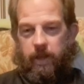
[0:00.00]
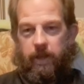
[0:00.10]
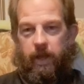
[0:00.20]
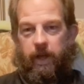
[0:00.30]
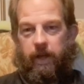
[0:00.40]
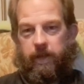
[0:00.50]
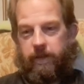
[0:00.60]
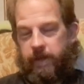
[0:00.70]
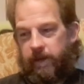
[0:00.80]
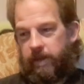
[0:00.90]
the
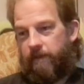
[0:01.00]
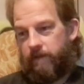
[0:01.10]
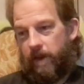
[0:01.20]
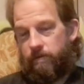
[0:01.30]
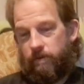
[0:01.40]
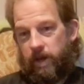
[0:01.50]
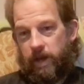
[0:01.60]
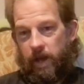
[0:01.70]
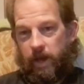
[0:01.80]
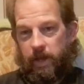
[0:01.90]
16th century
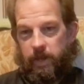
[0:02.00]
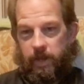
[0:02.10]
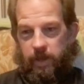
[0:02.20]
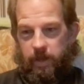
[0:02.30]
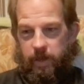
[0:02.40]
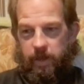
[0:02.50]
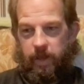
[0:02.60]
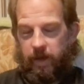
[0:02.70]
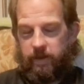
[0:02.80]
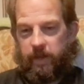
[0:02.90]
and the
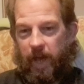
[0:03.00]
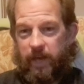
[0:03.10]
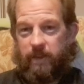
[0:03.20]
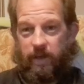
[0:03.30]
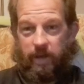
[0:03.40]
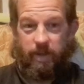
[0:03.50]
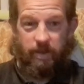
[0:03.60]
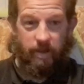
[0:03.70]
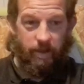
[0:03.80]
1980s,